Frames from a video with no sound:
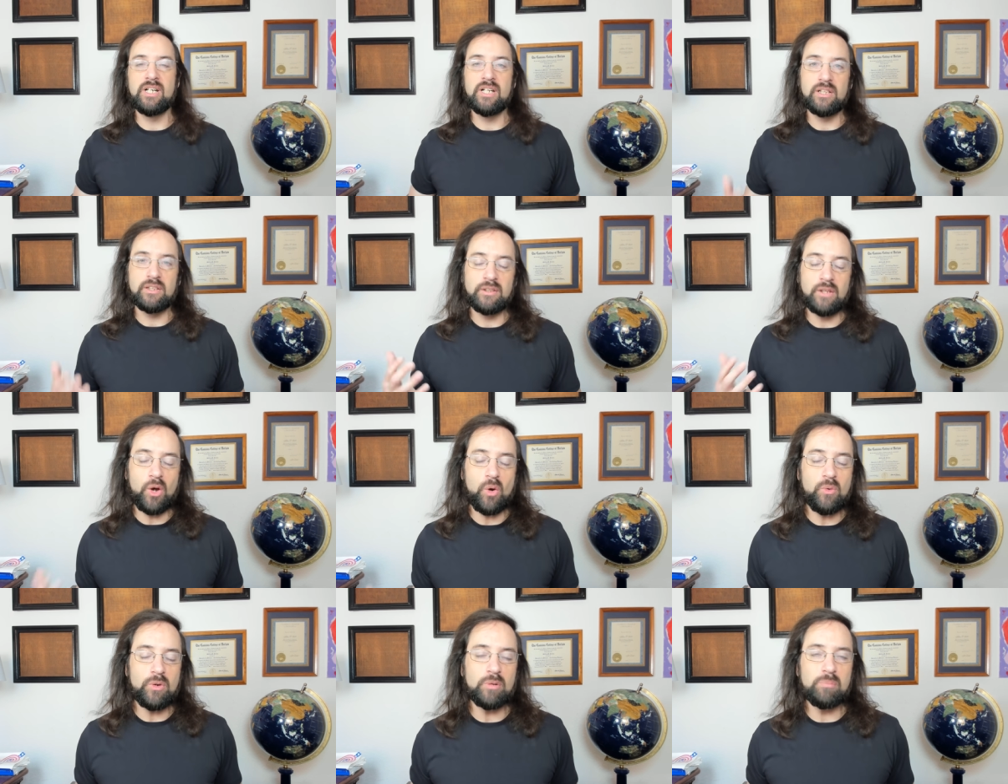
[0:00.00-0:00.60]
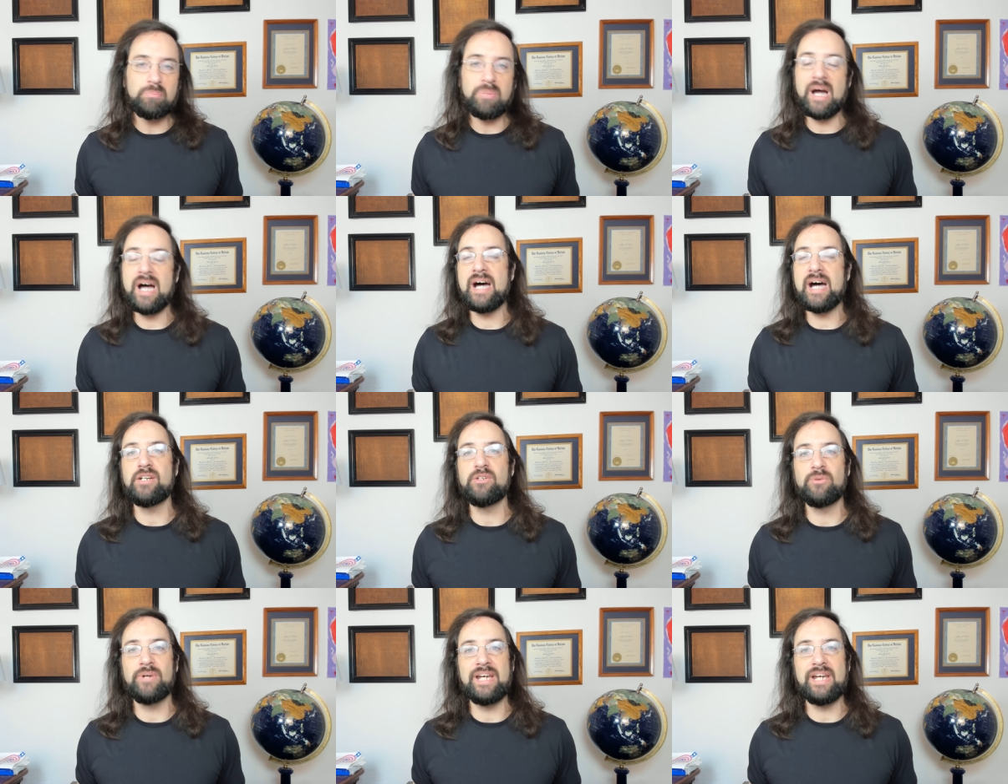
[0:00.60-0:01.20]
Lower
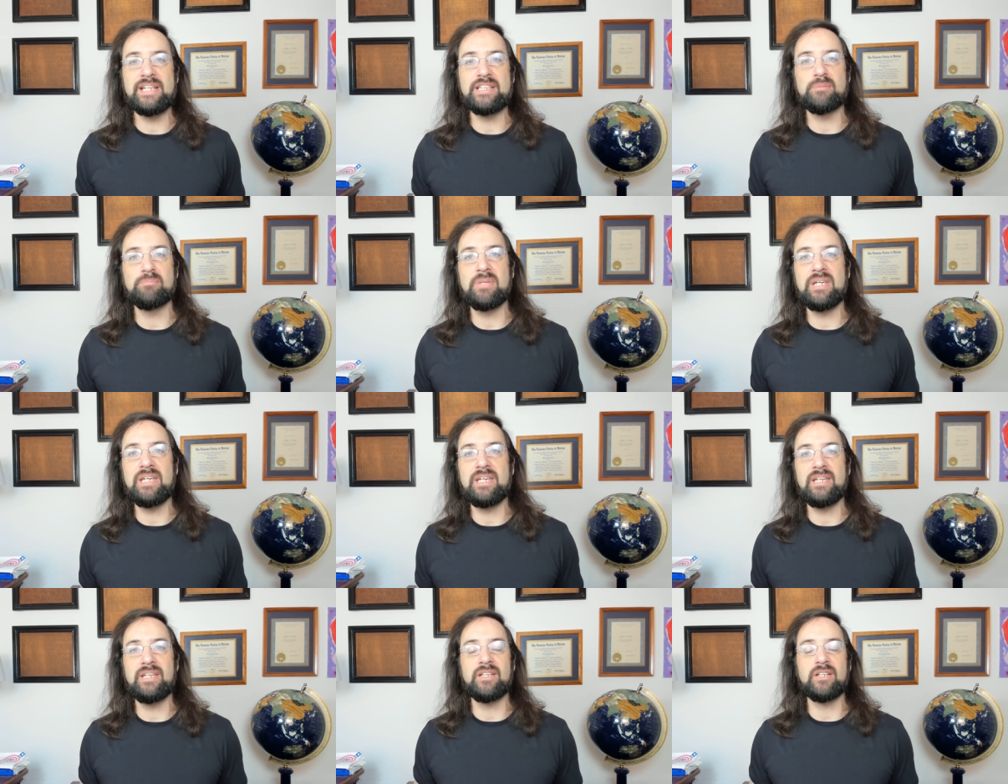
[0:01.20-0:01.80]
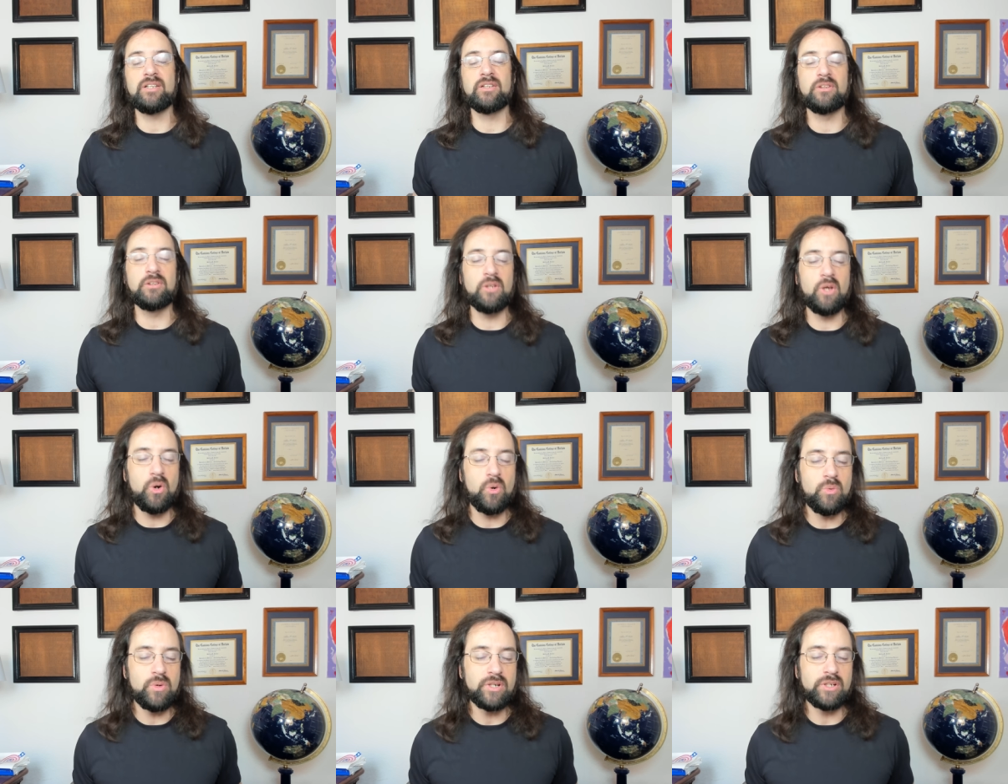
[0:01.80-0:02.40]
bond rates mean
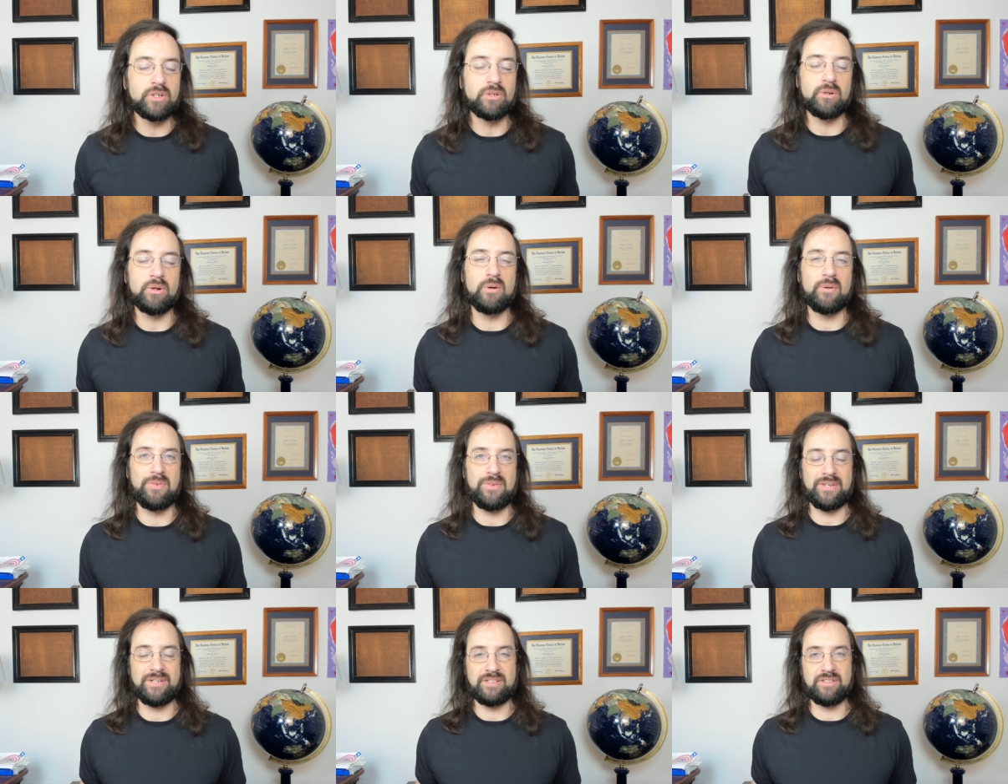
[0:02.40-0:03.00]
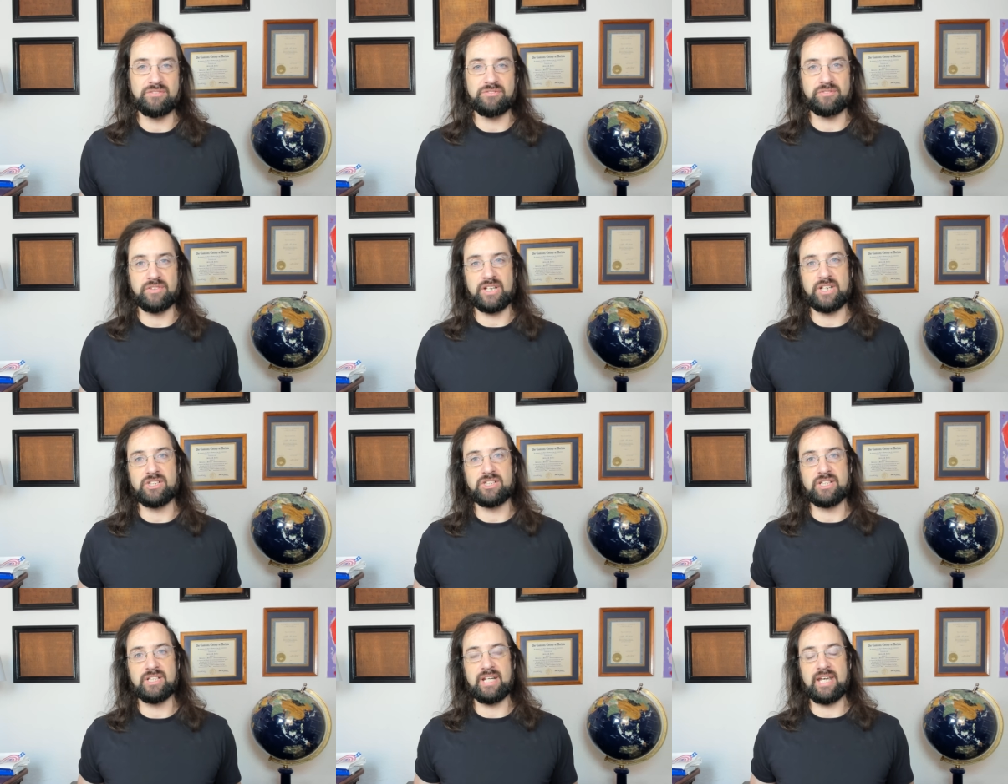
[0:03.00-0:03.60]
lower growth and
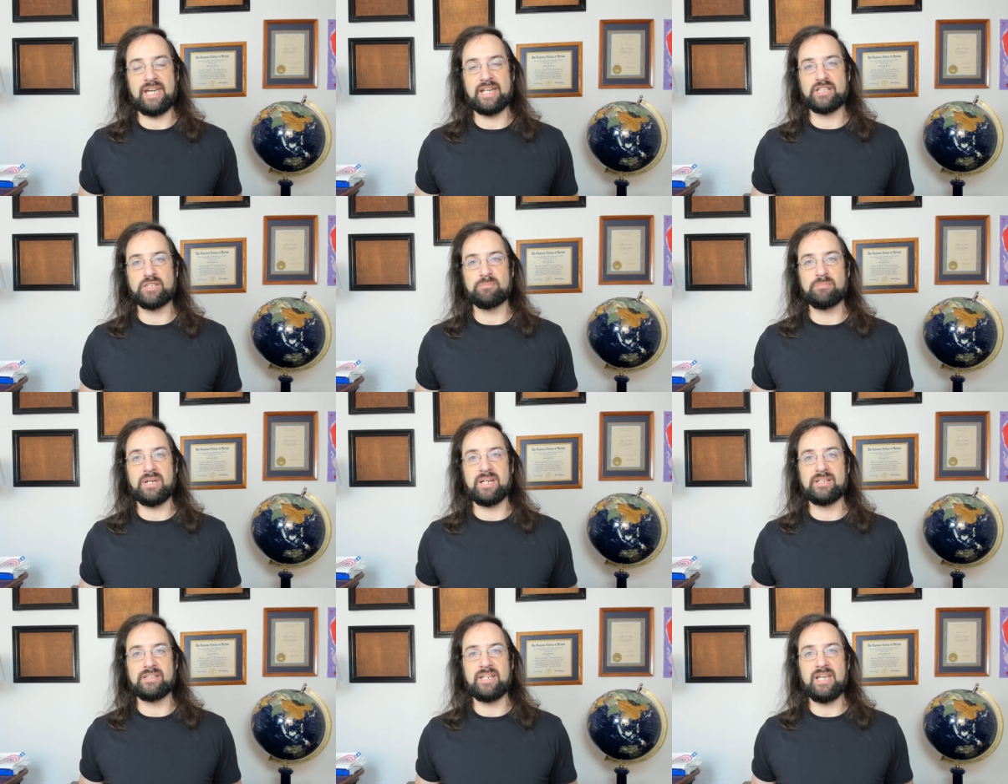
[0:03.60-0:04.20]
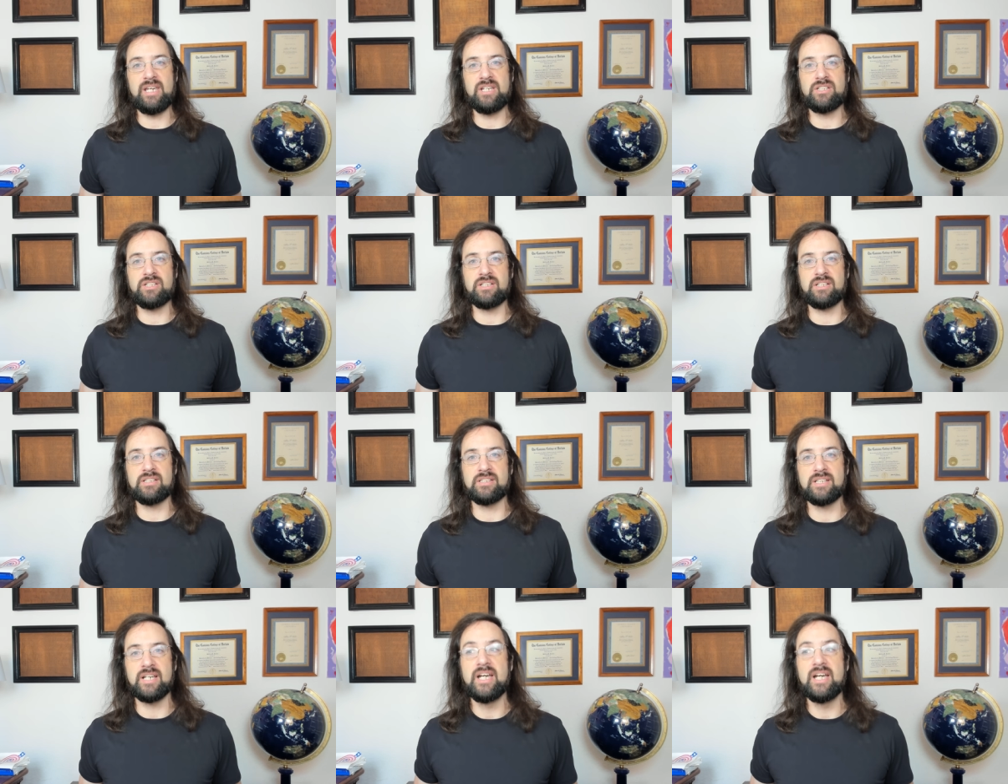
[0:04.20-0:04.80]
inflation
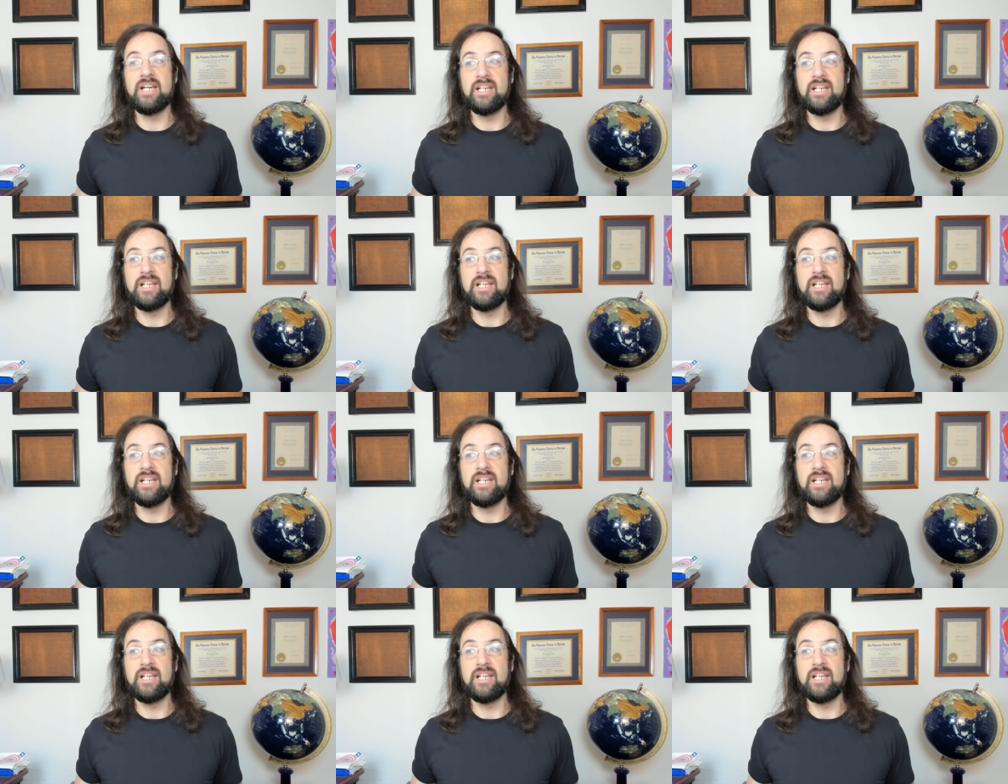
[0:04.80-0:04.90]
expectations.